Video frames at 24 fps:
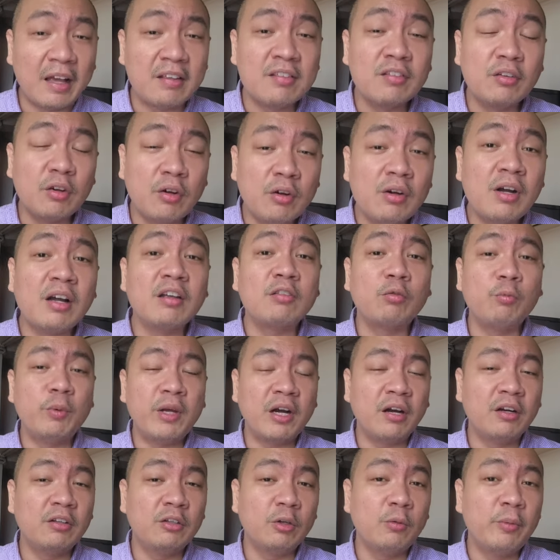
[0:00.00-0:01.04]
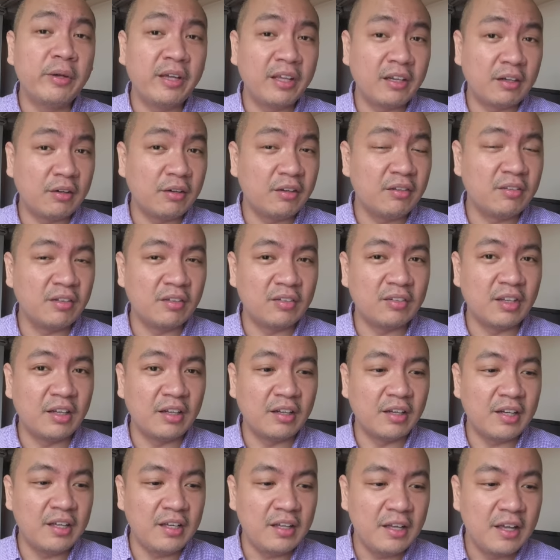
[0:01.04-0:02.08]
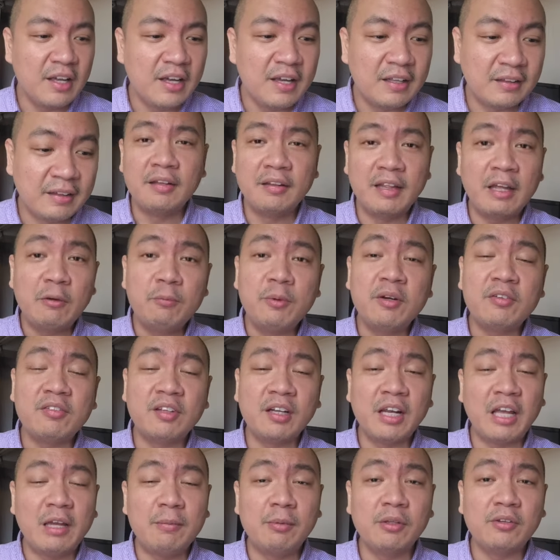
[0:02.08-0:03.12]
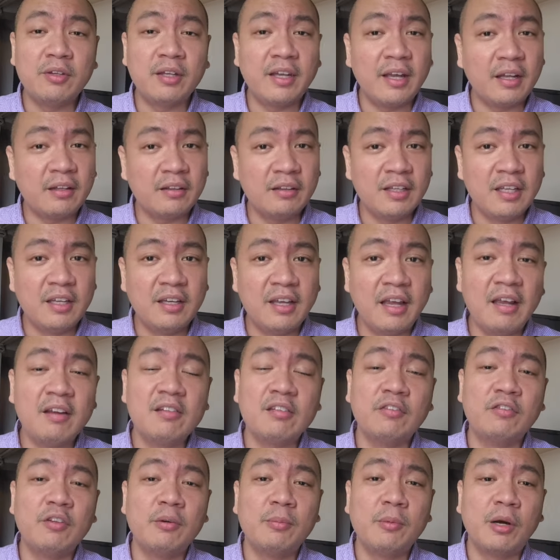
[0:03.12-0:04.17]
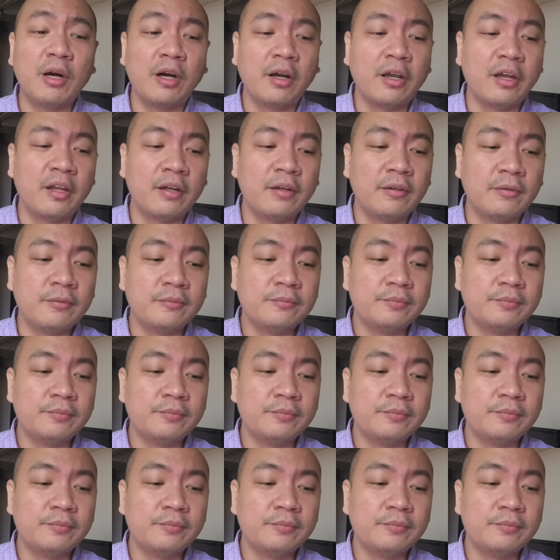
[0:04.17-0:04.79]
as long as we are doing it consistently, then we're still able to get the gains of the market.